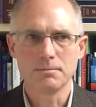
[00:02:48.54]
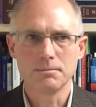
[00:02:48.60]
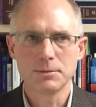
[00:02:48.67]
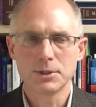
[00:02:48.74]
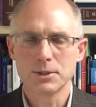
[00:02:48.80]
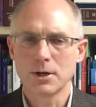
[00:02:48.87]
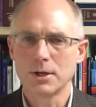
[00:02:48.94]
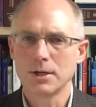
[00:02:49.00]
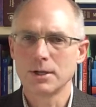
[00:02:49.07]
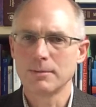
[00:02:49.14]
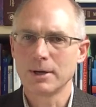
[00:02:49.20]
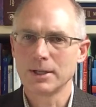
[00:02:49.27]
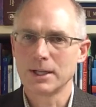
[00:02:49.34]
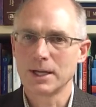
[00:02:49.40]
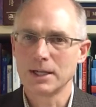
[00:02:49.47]
started in
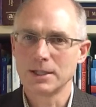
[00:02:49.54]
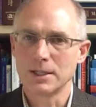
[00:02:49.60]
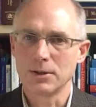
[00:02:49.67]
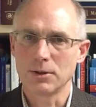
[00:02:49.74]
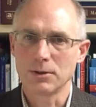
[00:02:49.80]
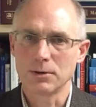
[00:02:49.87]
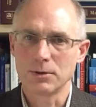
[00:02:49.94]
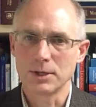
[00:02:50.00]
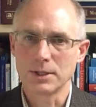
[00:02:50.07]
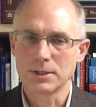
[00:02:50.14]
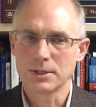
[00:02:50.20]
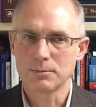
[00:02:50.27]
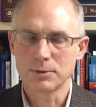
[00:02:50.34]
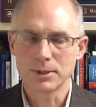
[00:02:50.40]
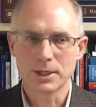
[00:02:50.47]
about the 1930s,
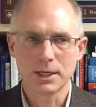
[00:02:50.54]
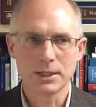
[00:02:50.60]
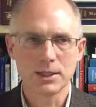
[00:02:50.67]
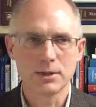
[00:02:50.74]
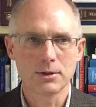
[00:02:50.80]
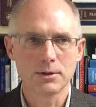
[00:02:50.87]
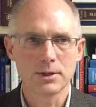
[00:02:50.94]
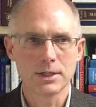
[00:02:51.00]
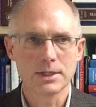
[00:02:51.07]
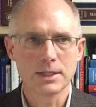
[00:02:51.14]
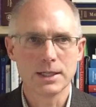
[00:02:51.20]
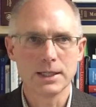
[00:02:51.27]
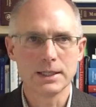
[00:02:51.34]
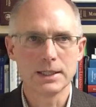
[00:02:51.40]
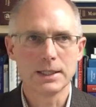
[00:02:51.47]
somewhere in the 1930s,
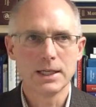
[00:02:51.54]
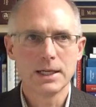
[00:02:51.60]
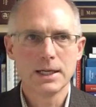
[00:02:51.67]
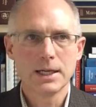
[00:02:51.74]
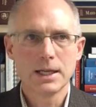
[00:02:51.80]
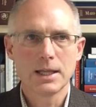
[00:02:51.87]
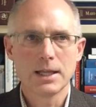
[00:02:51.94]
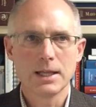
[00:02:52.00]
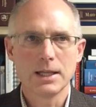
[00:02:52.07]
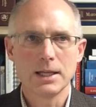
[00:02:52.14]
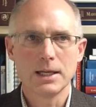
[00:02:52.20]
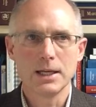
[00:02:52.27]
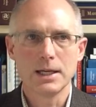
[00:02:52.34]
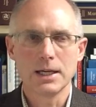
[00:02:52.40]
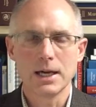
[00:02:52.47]
and
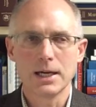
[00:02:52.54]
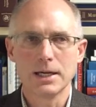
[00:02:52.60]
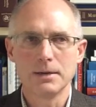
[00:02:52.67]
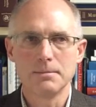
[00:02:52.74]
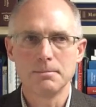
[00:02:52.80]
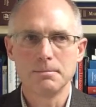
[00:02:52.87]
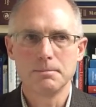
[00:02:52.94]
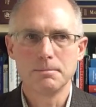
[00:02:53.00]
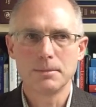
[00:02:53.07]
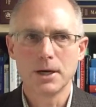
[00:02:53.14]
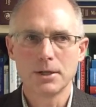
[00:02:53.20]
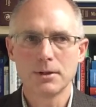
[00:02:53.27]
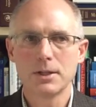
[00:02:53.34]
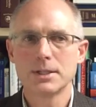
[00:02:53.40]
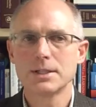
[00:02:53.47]
the
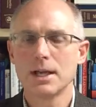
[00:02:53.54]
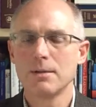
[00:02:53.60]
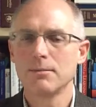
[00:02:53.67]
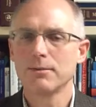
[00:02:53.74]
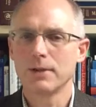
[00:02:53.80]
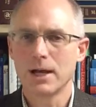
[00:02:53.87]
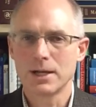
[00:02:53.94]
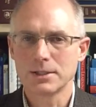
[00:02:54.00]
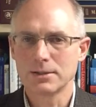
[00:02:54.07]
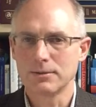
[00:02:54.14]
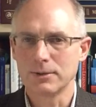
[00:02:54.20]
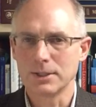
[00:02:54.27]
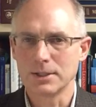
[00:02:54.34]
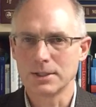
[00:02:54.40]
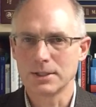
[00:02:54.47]
under the same
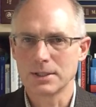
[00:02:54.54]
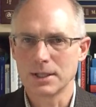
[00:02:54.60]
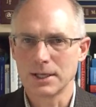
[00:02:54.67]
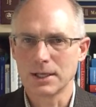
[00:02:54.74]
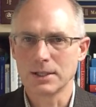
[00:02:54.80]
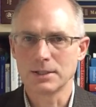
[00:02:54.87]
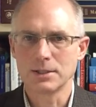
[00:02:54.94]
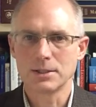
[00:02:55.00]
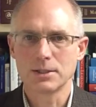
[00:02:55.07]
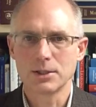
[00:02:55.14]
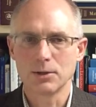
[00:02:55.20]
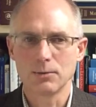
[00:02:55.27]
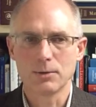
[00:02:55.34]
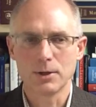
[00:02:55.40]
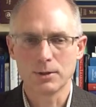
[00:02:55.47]
philosophies as,
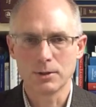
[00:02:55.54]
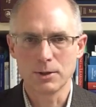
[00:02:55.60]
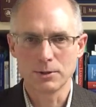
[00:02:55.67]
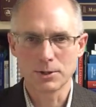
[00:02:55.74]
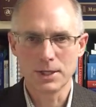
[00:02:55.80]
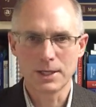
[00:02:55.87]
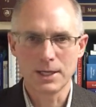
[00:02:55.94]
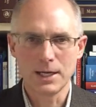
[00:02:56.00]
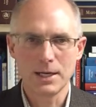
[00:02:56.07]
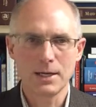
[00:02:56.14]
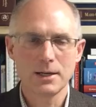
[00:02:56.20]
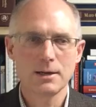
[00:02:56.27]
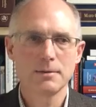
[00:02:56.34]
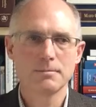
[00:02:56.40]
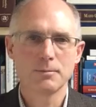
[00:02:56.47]
there's a
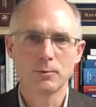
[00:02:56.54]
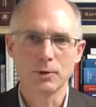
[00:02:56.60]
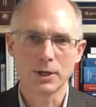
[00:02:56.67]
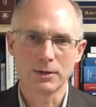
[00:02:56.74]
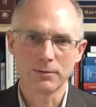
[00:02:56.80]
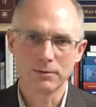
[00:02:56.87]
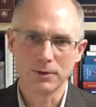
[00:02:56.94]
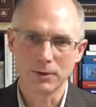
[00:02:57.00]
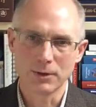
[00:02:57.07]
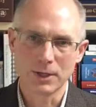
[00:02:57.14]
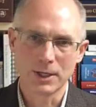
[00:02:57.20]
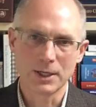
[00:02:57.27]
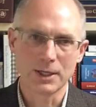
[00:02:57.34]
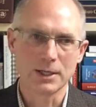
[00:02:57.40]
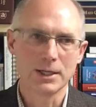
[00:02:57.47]
need, we're going to fill the
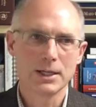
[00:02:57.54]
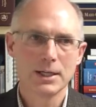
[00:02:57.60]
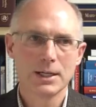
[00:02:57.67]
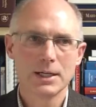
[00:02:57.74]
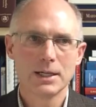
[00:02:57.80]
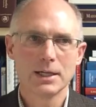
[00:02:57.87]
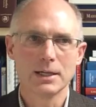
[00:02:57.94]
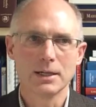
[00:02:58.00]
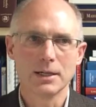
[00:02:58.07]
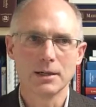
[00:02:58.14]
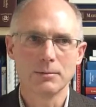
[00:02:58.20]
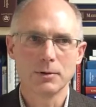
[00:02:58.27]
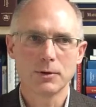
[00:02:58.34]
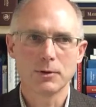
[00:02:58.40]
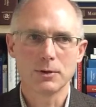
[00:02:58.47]
need.
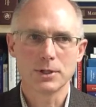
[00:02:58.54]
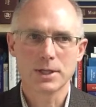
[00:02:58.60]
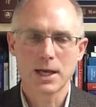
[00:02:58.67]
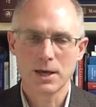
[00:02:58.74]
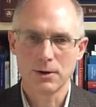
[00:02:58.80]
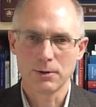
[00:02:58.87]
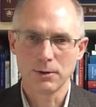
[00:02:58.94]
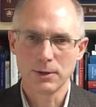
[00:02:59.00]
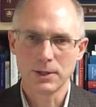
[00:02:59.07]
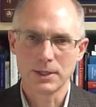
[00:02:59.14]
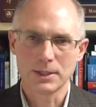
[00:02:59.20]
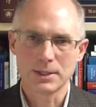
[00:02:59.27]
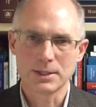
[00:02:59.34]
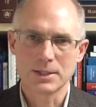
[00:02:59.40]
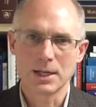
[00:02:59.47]
Of course, health
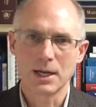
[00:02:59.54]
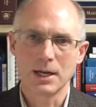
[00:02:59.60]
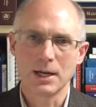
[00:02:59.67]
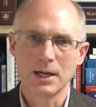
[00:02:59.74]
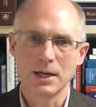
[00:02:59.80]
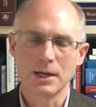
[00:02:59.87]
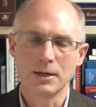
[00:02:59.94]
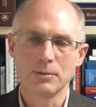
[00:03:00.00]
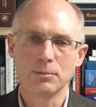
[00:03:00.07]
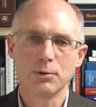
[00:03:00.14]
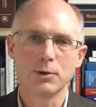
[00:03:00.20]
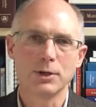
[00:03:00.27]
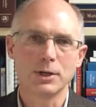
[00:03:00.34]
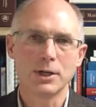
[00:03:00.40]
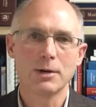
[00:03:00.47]
is an
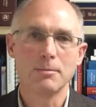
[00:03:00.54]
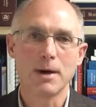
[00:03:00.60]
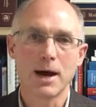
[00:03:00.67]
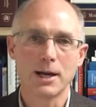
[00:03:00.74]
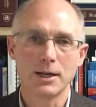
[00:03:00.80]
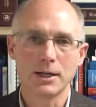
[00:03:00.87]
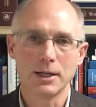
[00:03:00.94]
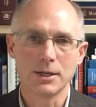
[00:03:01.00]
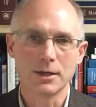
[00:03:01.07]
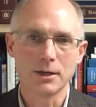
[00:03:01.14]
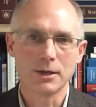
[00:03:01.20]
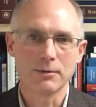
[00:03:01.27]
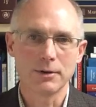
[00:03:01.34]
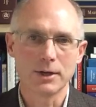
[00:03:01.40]
important commodity in all of